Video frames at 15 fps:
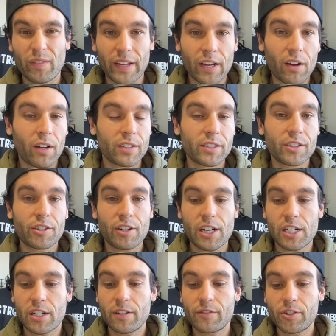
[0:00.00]
like
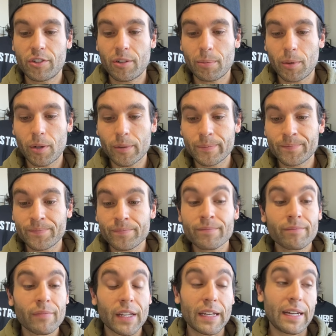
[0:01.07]
concentration of juniper,
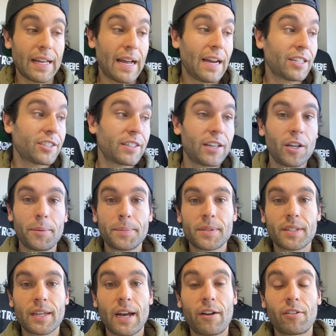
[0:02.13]
it actually helps
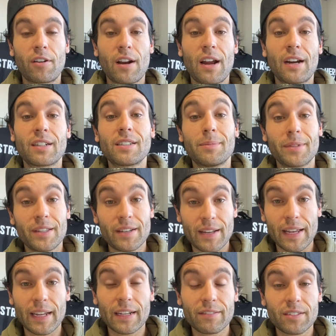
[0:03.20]
counteract some of the
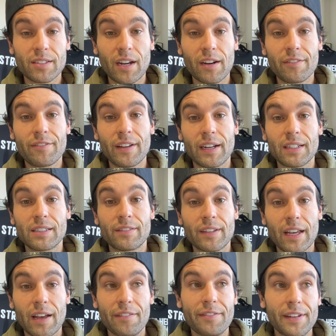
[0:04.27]
negative side effects of
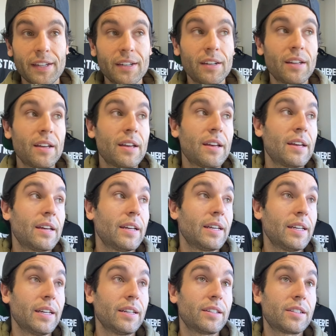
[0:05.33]
caffeine.
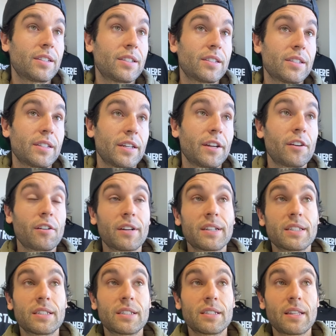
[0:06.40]
It
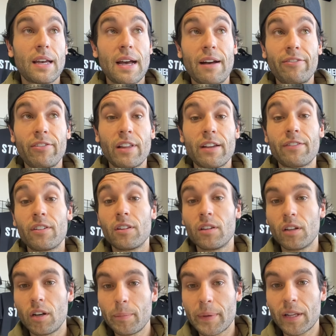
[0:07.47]
increases the half-life a
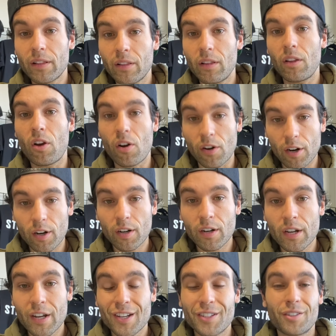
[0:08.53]
little bit longer.
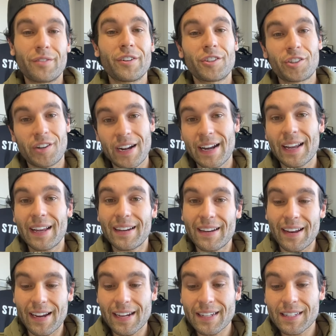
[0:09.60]
So if you're training at
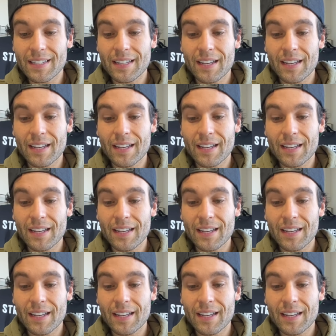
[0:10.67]
night,